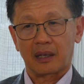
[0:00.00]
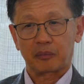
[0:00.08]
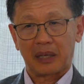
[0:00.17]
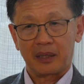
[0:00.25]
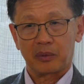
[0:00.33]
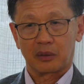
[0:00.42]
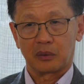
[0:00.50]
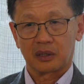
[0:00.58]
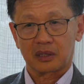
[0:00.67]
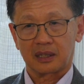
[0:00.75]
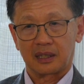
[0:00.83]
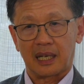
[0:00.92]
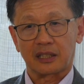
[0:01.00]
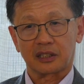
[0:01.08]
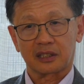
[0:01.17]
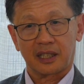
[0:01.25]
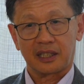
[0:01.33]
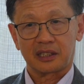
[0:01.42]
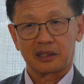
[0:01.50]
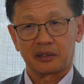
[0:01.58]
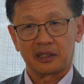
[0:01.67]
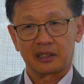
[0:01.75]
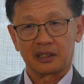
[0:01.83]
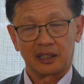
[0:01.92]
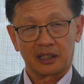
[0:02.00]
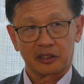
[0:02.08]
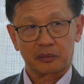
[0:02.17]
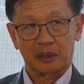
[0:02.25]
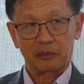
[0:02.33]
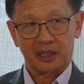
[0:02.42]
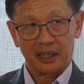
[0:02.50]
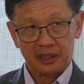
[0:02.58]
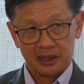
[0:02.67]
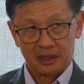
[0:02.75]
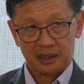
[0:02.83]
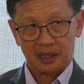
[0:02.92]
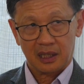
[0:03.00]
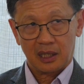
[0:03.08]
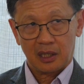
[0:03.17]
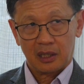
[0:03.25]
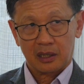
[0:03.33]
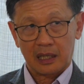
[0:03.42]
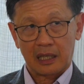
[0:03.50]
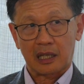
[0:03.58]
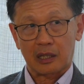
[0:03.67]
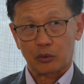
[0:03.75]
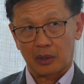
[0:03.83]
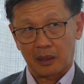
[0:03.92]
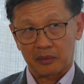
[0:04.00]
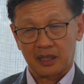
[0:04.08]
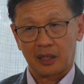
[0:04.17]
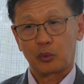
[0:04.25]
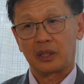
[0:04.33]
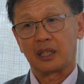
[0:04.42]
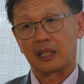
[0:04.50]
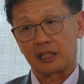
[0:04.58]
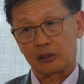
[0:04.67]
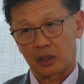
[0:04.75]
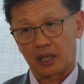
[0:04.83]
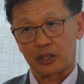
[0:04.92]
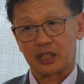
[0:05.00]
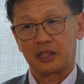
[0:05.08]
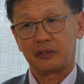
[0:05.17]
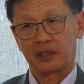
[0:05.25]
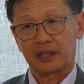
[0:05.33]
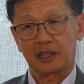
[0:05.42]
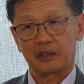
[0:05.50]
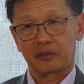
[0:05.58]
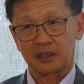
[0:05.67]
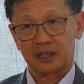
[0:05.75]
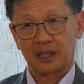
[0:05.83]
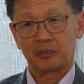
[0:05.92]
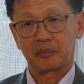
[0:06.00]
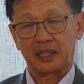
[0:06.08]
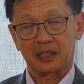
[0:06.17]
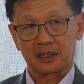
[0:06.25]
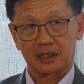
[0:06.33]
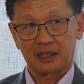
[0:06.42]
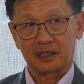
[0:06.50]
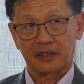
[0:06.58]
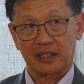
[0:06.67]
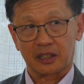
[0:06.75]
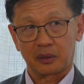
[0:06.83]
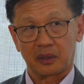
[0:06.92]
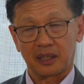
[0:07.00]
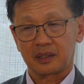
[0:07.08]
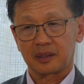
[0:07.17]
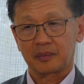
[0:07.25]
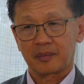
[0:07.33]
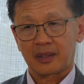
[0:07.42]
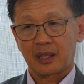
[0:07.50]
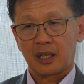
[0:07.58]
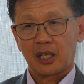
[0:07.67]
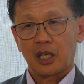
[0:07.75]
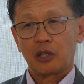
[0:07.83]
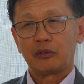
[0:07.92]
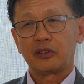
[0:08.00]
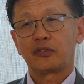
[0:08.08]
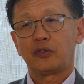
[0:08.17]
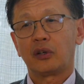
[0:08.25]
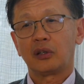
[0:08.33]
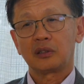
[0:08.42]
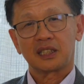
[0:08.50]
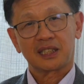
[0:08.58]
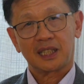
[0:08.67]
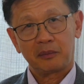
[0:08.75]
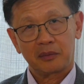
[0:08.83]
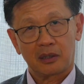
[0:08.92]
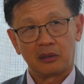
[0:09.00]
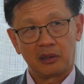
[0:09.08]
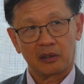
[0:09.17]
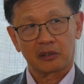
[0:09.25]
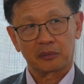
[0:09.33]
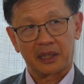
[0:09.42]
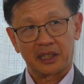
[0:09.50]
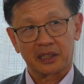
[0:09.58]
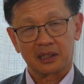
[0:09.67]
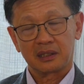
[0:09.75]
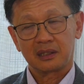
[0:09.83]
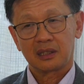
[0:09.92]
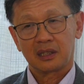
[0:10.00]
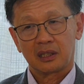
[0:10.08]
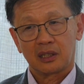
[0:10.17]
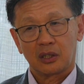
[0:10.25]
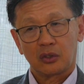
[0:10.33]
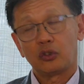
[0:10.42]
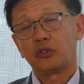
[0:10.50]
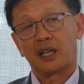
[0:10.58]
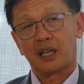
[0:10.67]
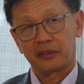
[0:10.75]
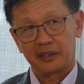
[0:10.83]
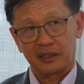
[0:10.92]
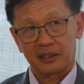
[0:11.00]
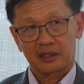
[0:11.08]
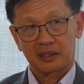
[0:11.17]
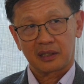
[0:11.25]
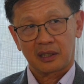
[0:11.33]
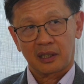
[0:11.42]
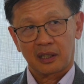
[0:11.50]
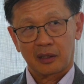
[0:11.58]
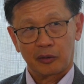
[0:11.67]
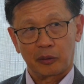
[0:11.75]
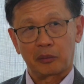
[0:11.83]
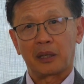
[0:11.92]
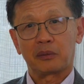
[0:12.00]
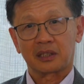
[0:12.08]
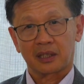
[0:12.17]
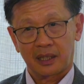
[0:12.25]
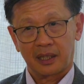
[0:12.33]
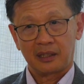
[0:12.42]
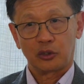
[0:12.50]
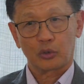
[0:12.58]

paper was the largest case series in English publication. That's why I'm saying we're achieving 90% patient satisfaction rate. We followed the same cohort of patients for 5 years, and we published again in